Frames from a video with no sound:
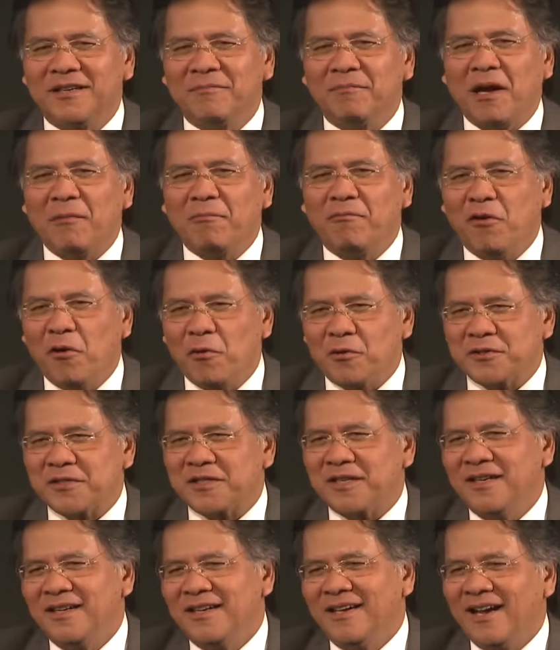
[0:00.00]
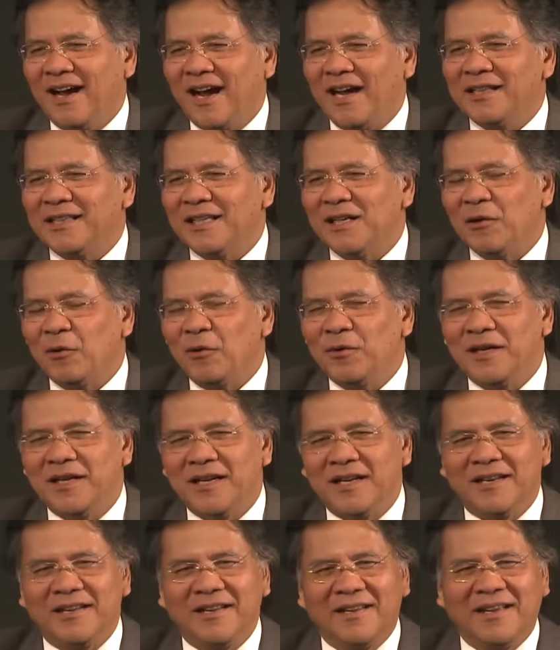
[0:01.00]
My folks, until
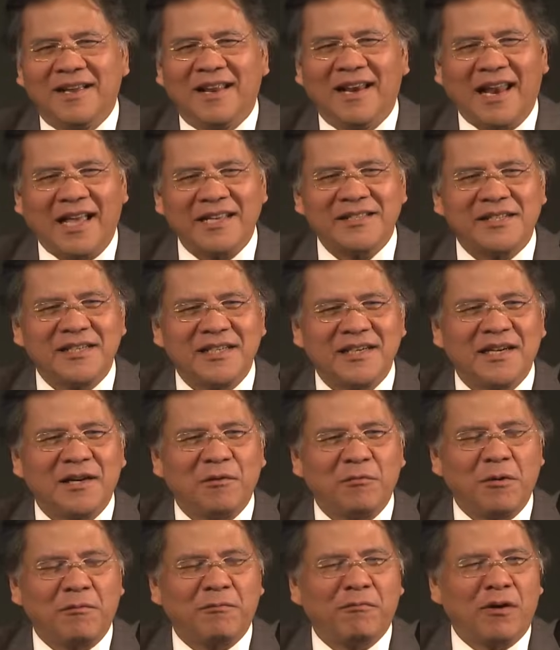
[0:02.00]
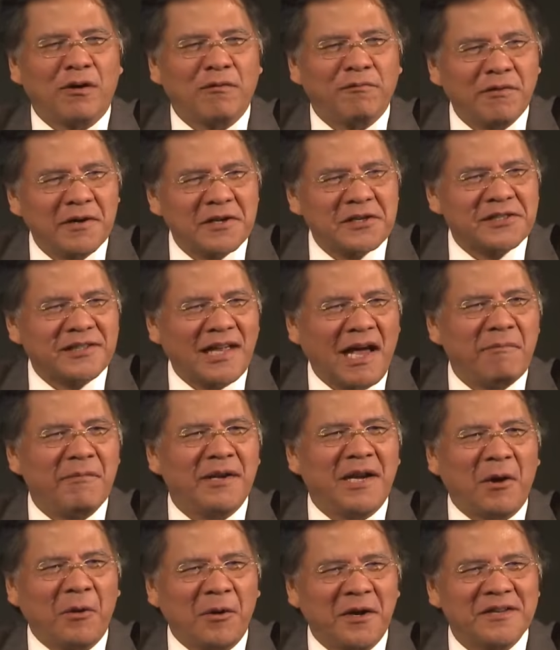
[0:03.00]
only last year, for the first time
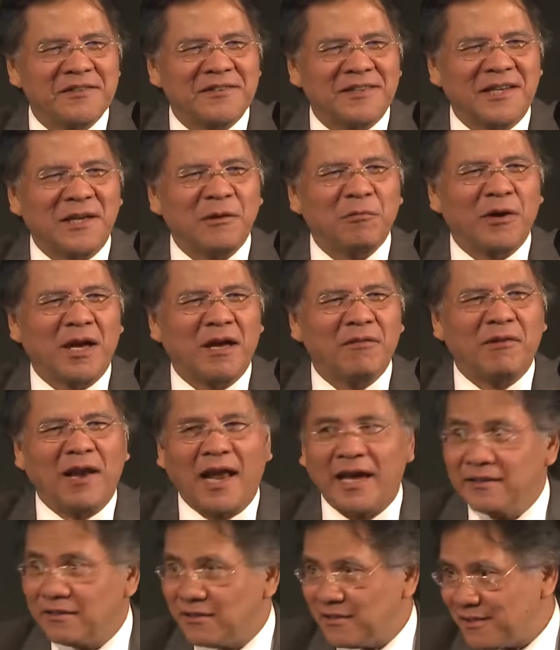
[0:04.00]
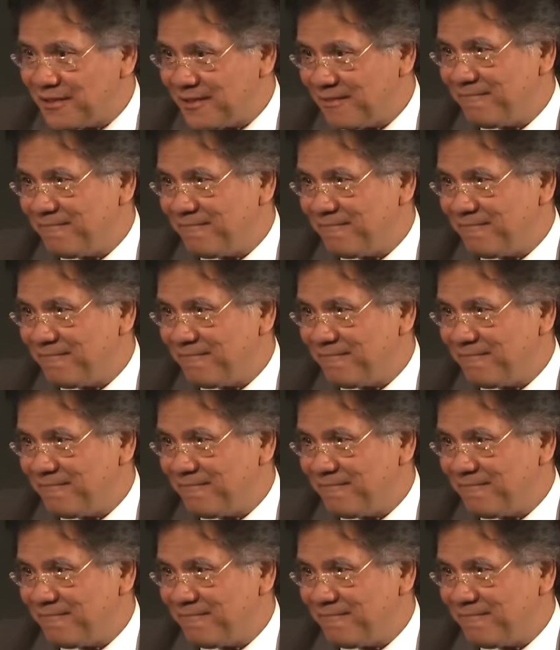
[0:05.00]
in our history, we have lights.